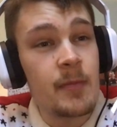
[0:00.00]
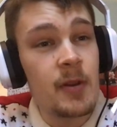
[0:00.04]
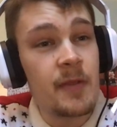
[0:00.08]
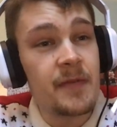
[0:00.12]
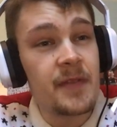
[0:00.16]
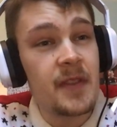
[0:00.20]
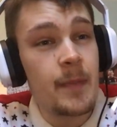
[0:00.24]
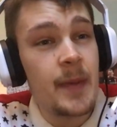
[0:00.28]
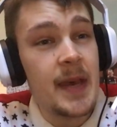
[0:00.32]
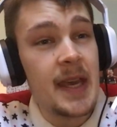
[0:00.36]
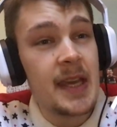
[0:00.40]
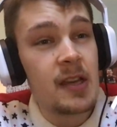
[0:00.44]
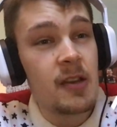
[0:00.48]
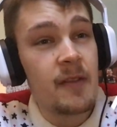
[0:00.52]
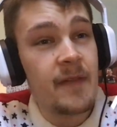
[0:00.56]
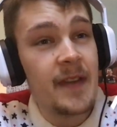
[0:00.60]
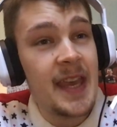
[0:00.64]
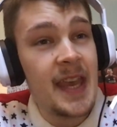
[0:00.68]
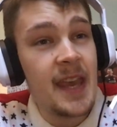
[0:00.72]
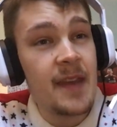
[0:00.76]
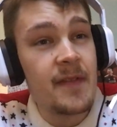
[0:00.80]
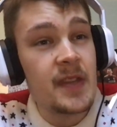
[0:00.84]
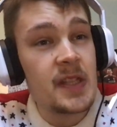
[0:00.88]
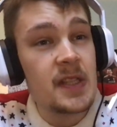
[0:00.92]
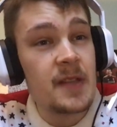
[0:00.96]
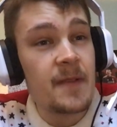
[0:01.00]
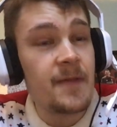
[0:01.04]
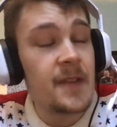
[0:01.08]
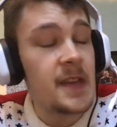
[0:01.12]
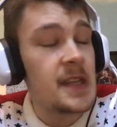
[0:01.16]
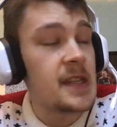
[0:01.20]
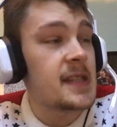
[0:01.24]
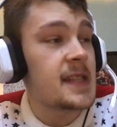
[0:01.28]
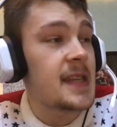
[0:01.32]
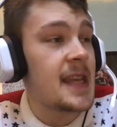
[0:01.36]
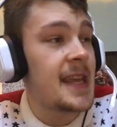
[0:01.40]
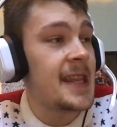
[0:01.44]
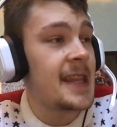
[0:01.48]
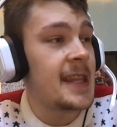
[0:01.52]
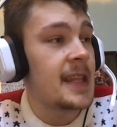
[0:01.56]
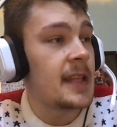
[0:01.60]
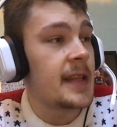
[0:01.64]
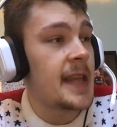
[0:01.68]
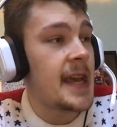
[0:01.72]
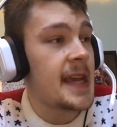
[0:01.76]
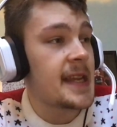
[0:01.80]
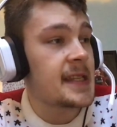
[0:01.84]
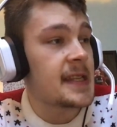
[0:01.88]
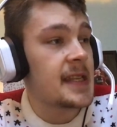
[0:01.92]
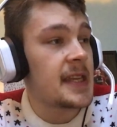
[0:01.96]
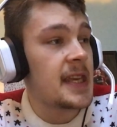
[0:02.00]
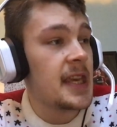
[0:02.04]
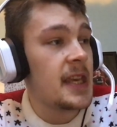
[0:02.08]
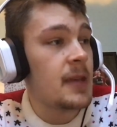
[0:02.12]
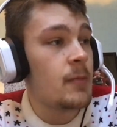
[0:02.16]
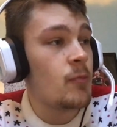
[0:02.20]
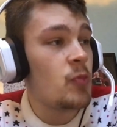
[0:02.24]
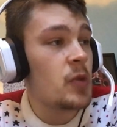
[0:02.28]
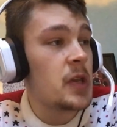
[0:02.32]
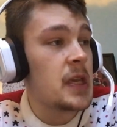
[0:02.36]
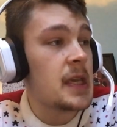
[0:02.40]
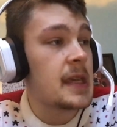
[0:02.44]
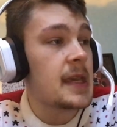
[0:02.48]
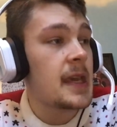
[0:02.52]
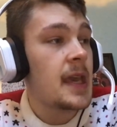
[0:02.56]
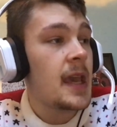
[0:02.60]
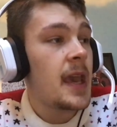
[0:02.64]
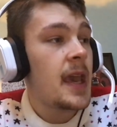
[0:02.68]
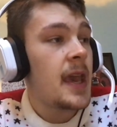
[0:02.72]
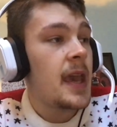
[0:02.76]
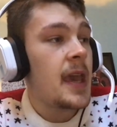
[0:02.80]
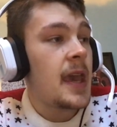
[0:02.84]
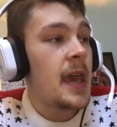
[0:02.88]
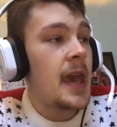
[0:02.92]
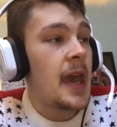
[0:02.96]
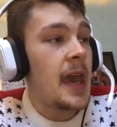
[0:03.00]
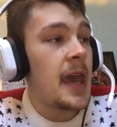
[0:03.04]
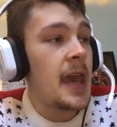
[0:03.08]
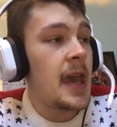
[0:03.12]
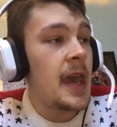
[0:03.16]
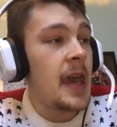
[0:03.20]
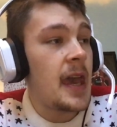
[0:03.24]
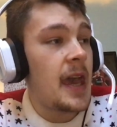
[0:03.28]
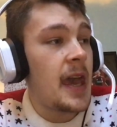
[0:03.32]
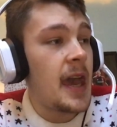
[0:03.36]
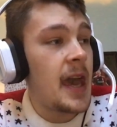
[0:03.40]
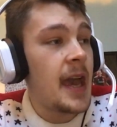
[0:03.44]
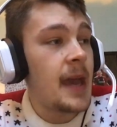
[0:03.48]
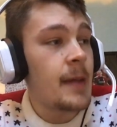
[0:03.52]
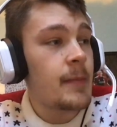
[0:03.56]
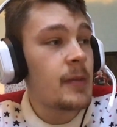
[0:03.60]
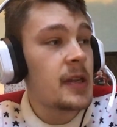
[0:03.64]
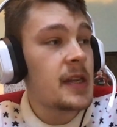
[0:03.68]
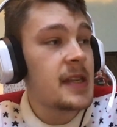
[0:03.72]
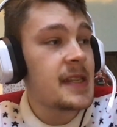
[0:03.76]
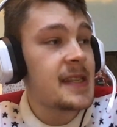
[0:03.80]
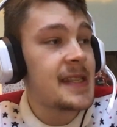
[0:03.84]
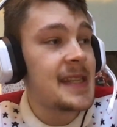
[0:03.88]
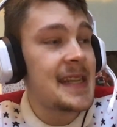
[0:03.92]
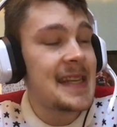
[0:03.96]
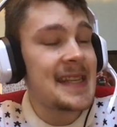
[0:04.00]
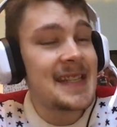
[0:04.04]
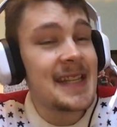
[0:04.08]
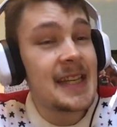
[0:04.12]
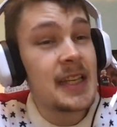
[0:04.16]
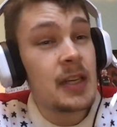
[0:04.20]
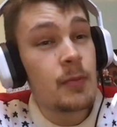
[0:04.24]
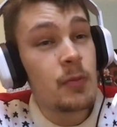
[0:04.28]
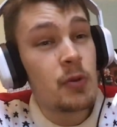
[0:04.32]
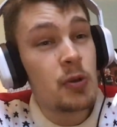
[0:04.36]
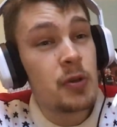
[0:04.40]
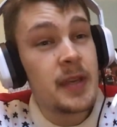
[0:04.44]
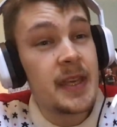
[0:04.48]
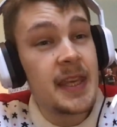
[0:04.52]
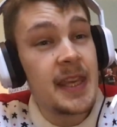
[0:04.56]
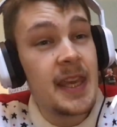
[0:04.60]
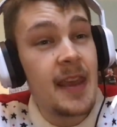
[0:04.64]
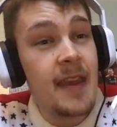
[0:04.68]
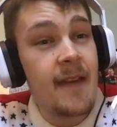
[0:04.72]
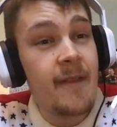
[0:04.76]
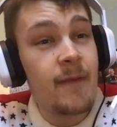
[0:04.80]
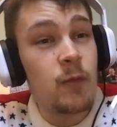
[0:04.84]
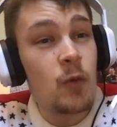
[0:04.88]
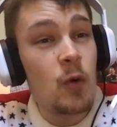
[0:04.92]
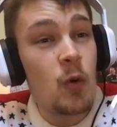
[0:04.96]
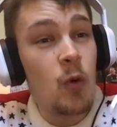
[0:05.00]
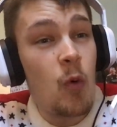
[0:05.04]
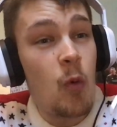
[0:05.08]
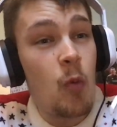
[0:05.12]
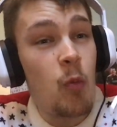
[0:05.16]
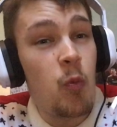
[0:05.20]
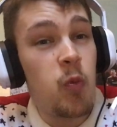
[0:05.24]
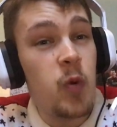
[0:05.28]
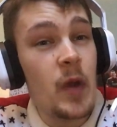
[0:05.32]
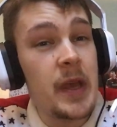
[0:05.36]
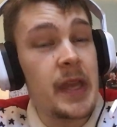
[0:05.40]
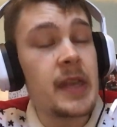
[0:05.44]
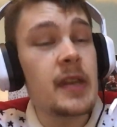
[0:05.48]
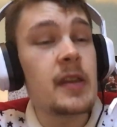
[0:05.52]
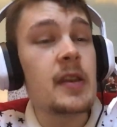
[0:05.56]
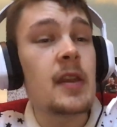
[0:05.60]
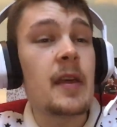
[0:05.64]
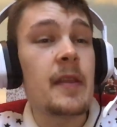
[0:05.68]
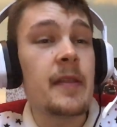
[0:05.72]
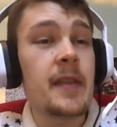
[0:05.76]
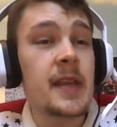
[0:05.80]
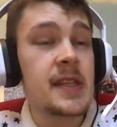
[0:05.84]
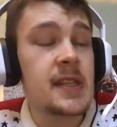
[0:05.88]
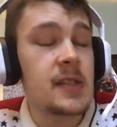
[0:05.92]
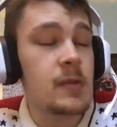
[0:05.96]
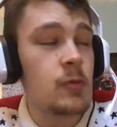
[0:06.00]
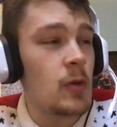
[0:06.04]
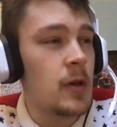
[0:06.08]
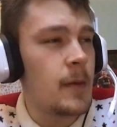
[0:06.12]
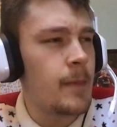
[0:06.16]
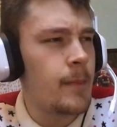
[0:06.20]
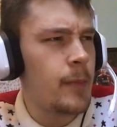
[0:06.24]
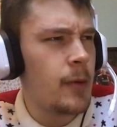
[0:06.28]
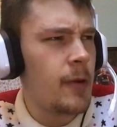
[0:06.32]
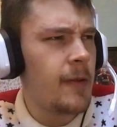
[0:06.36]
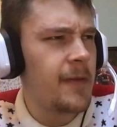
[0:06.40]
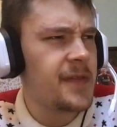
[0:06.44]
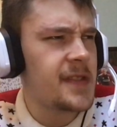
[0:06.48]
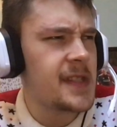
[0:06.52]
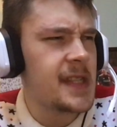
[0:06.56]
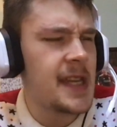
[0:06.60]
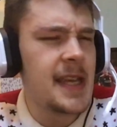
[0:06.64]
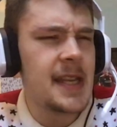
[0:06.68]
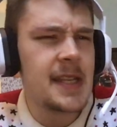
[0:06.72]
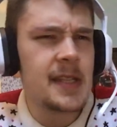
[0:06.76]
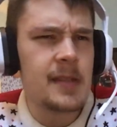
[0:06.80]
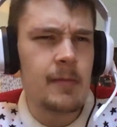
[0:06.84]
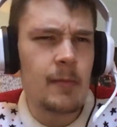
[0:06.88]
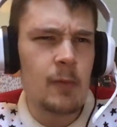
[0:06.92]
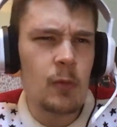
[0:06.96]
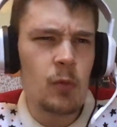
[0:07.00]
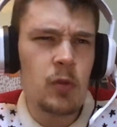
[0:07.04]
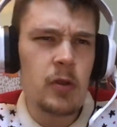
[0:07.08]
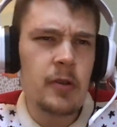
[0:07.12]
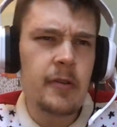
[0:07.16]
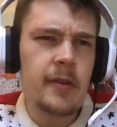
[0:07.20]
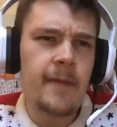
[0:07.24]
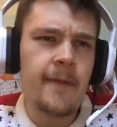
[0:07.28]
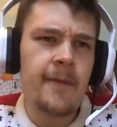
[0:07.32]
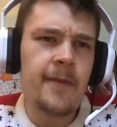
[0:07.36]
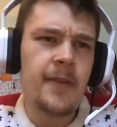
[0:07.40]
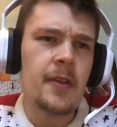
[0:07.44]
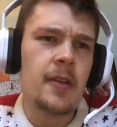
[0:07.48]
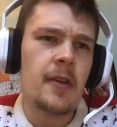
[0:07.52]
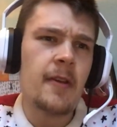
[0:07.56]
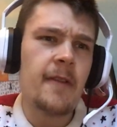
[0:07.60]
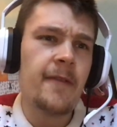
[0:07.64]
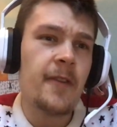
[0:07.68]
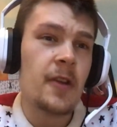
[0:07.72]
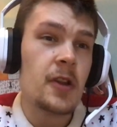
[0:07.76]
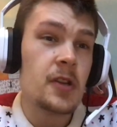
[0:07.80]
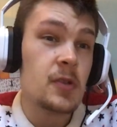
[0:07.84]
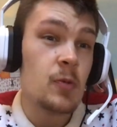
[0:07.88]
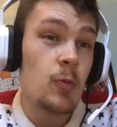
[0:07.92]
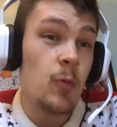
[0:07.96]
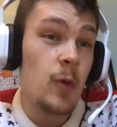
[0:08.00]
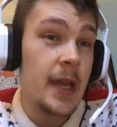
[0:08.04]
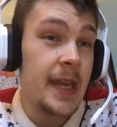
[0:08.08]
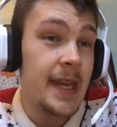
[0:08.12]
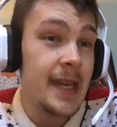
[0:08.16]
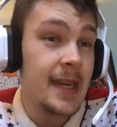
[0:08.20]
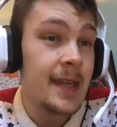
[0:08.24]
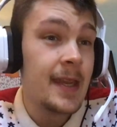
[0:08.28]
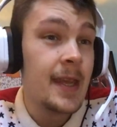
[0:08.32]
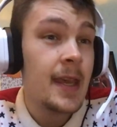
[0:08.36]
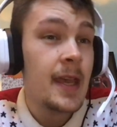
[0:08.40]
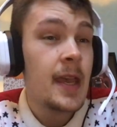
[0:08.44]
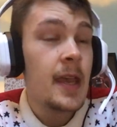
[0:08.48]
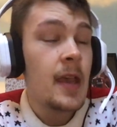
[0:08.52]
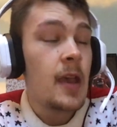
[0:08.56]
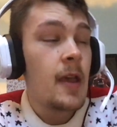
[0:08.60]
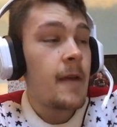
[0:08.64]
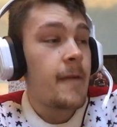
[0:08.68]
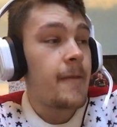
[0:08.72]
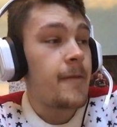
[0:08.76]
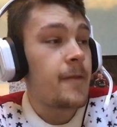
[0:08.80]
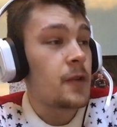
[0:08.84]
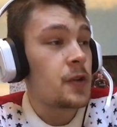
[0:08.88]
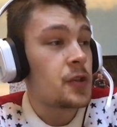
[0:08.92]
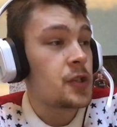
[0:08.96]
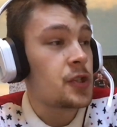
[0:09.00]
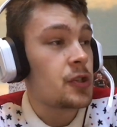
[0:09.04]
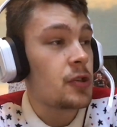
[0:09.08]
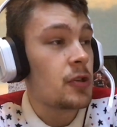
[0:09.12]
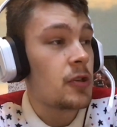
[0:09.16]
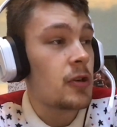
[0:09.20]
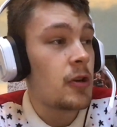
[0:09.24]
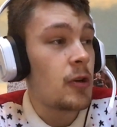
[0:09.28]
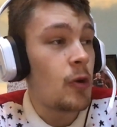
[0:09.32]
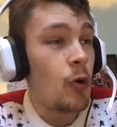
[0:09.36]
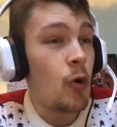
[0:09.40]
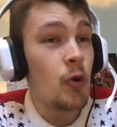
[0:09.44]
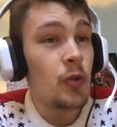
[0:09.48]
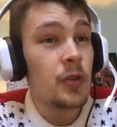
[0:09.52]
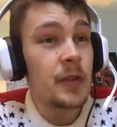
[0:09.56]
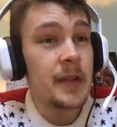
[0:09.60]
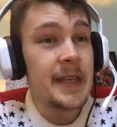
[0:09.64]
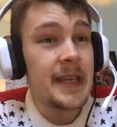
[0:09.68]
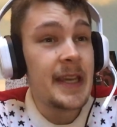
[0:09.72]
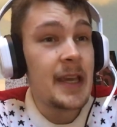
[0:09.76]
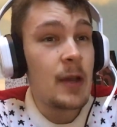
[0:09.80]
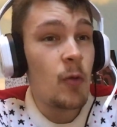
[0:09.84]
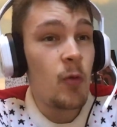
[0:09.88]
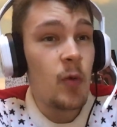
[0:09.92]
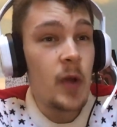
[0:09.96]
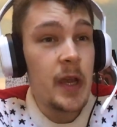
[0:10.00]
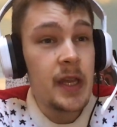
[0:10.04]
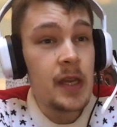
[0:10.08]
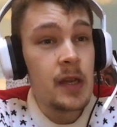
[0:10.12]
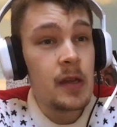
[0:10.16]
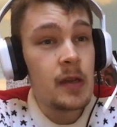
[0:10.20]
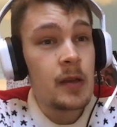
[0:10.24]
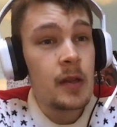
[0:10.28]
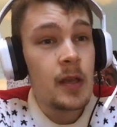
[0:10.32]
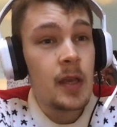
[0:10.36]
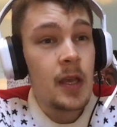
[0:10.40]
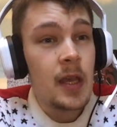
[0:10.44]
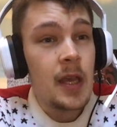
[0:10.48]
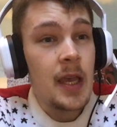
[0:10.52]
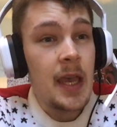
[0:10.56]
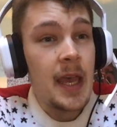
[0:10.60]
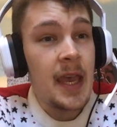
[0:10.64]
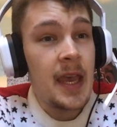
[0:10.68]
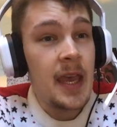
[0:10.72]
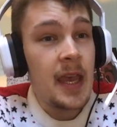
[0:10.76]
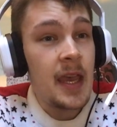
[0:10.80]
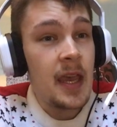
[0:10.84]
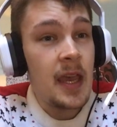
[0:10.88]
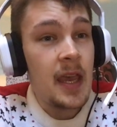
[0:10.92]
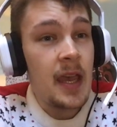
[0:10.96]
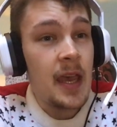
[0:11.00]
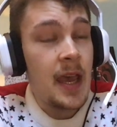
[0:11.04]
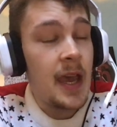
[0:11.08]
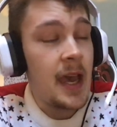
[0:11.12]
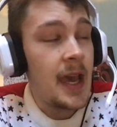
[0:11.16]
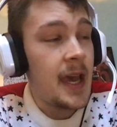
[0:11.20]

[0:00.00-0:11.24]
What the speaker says: off the back of heavy defeats in the last game week. I'm going to say Dynamo Kiev will win this one. Both sides looking for their first win for sure. Only a win for